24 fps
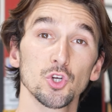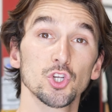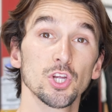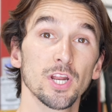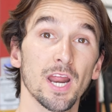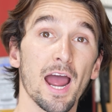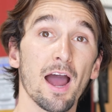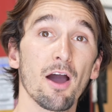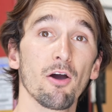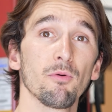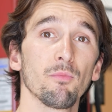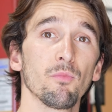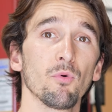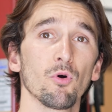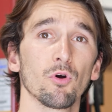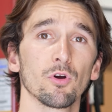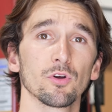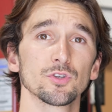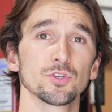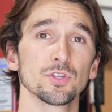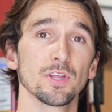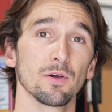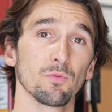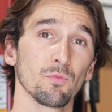it out more
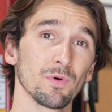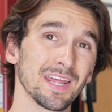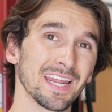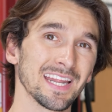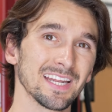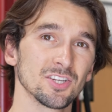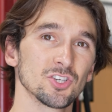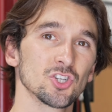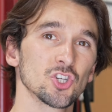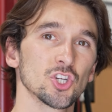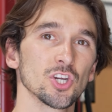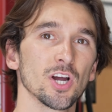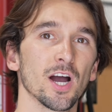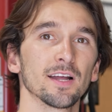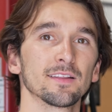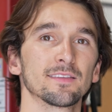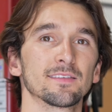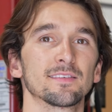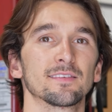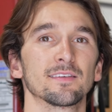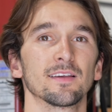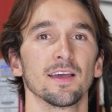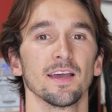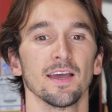so that when it
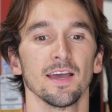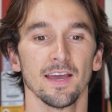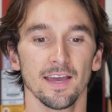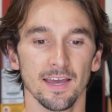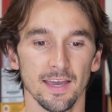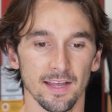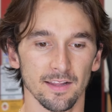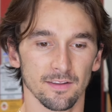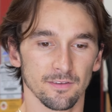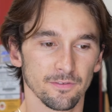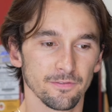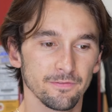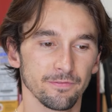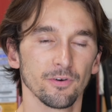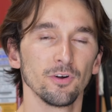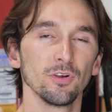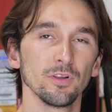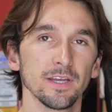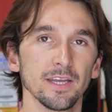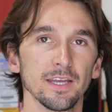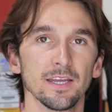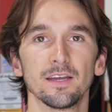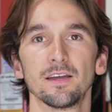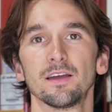shuts, it's
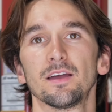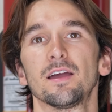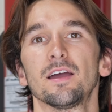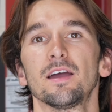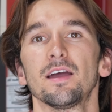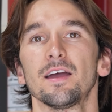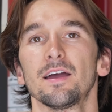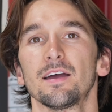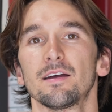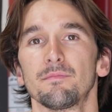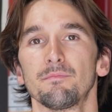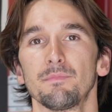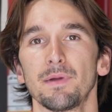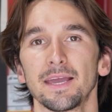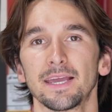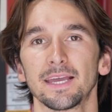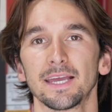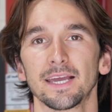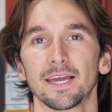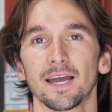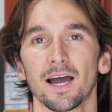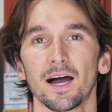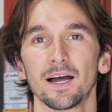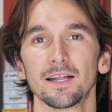fully making
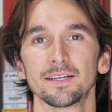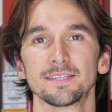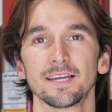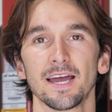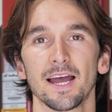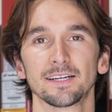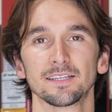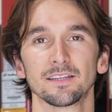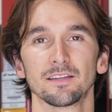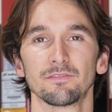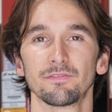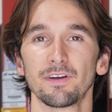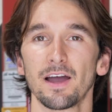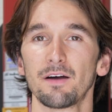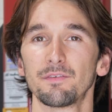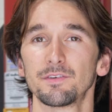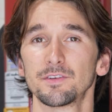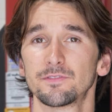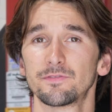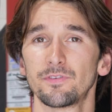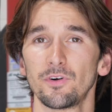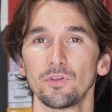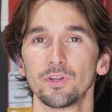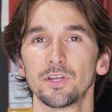contact and the valve is
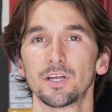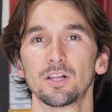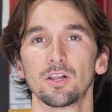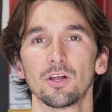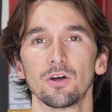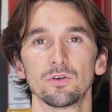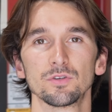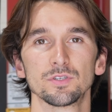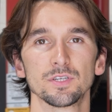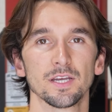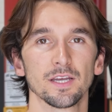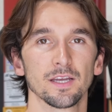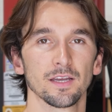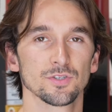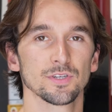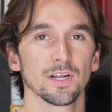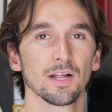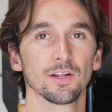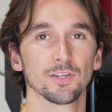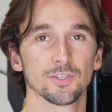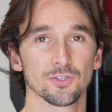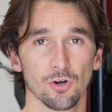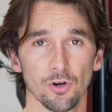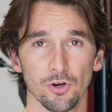fully closing. So now
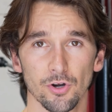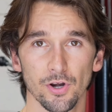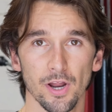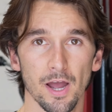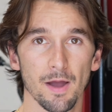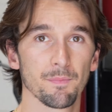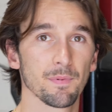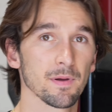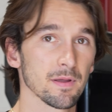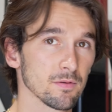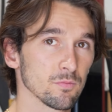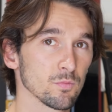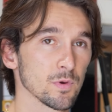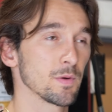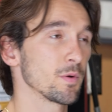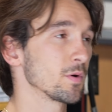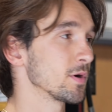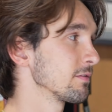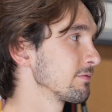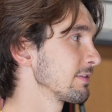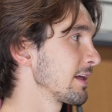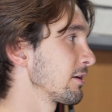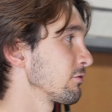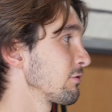let's start it up and we won't have
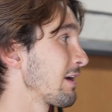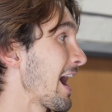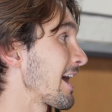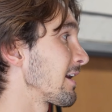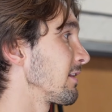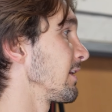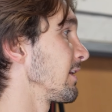that rattle